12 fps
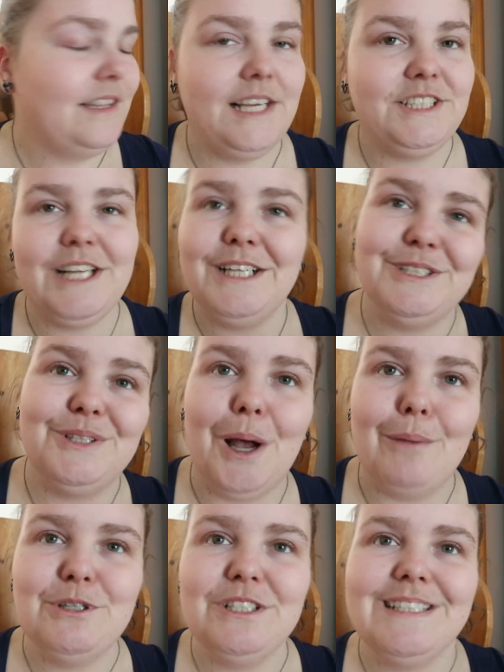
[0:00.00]
this as an
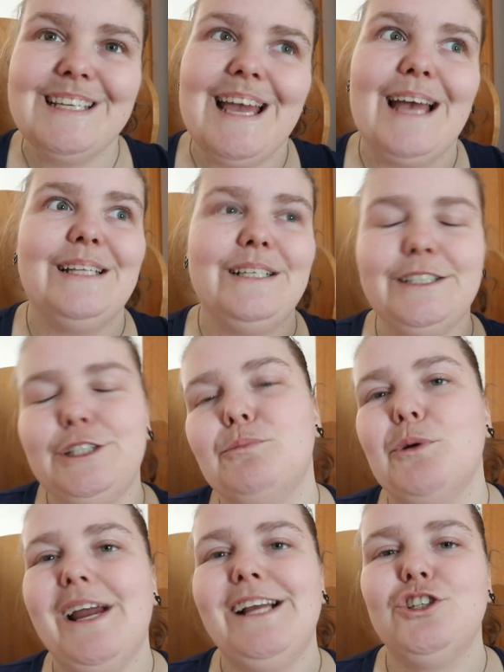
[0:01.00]
option to get
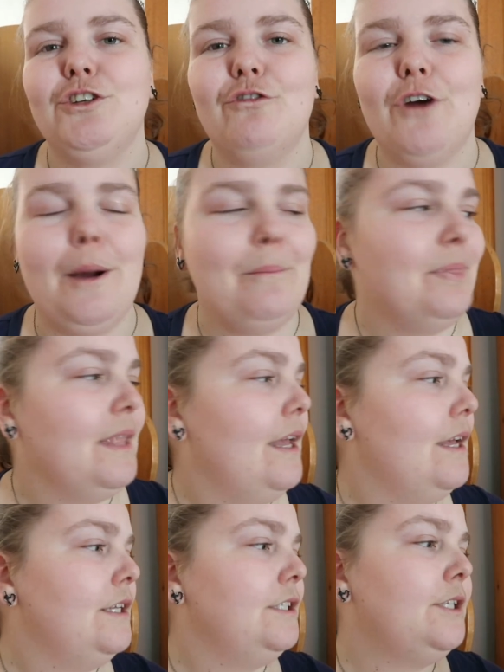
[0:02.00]
inspiration from.
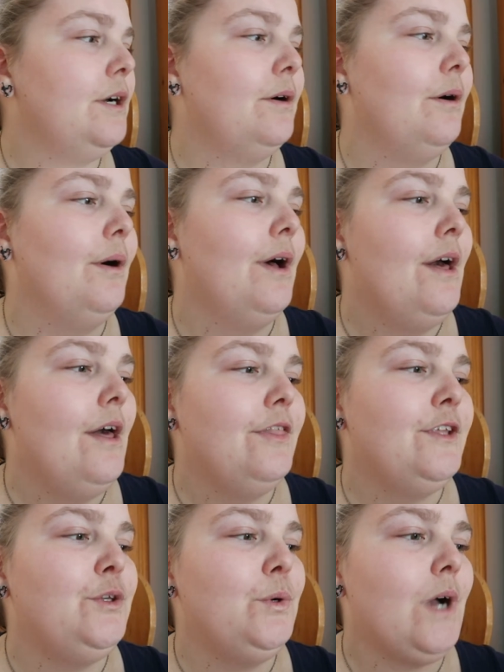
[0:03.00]
So
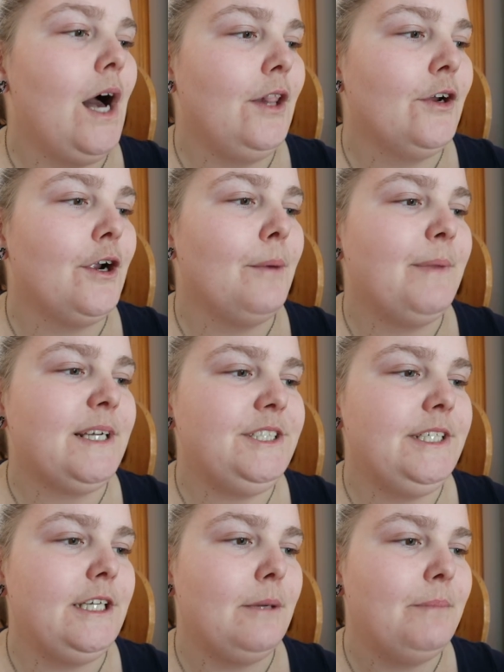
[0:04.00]
The New Color
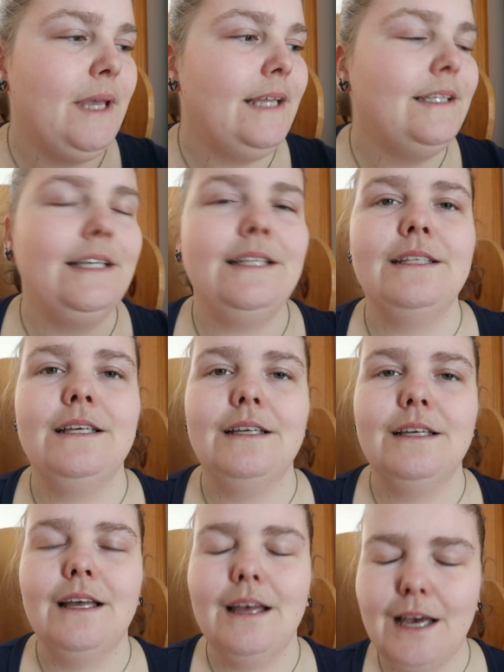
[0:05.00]
Mixing Companion.
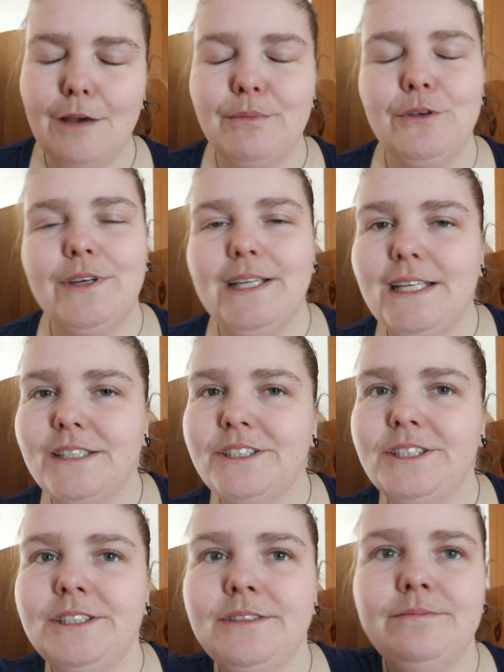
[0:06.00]
Happy
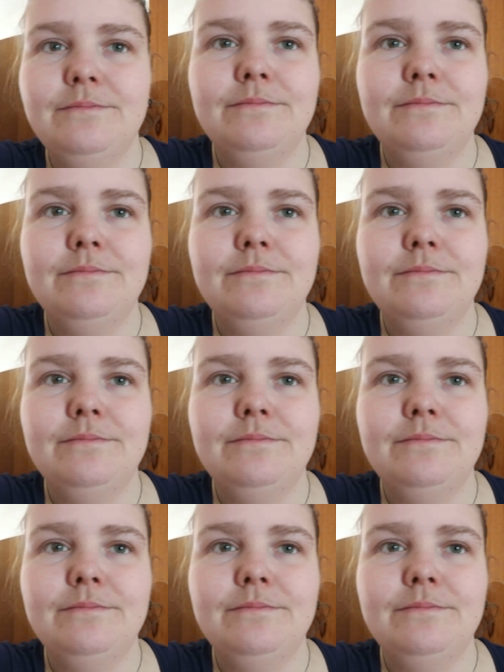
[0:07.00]
readings.